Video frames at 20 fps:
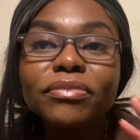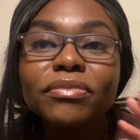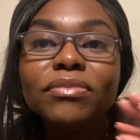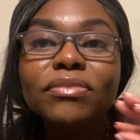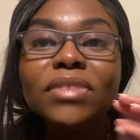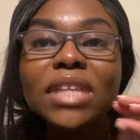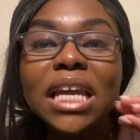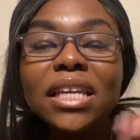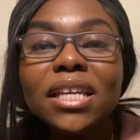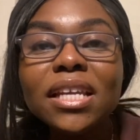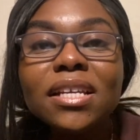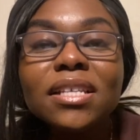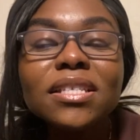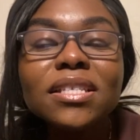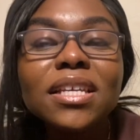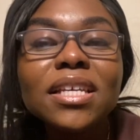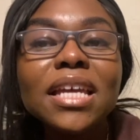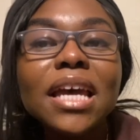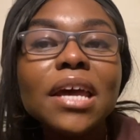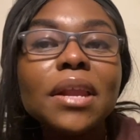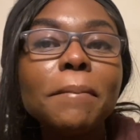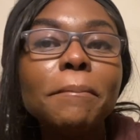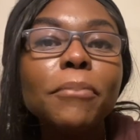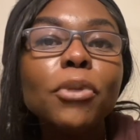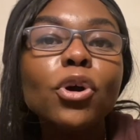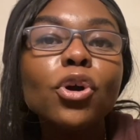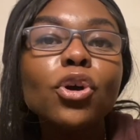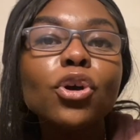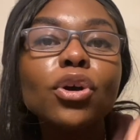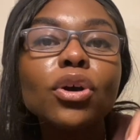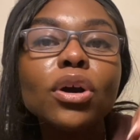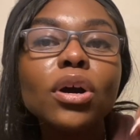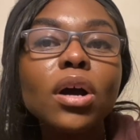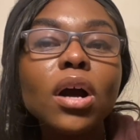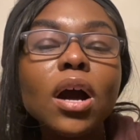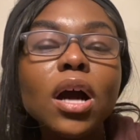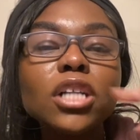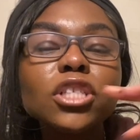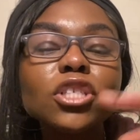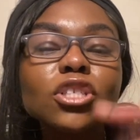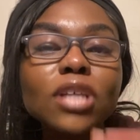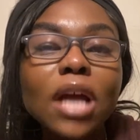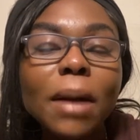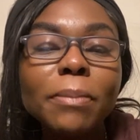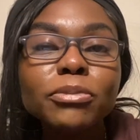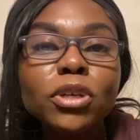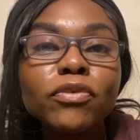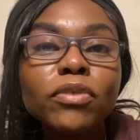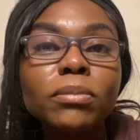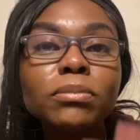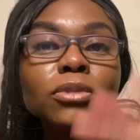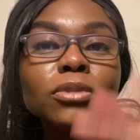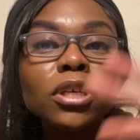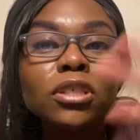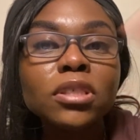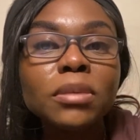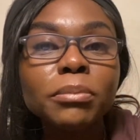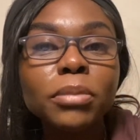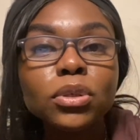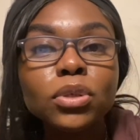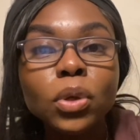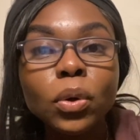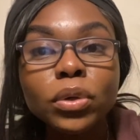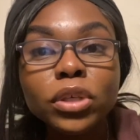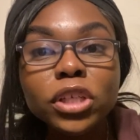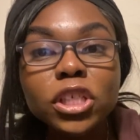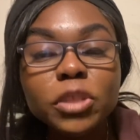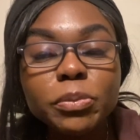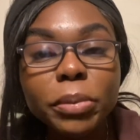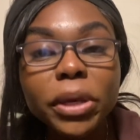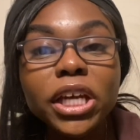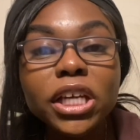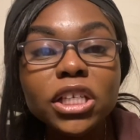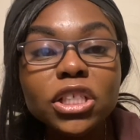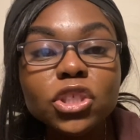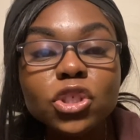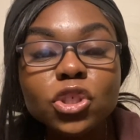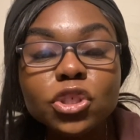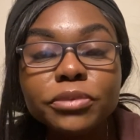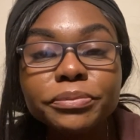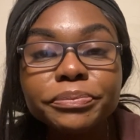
They need to get a chapter from Justin Baldoni's page.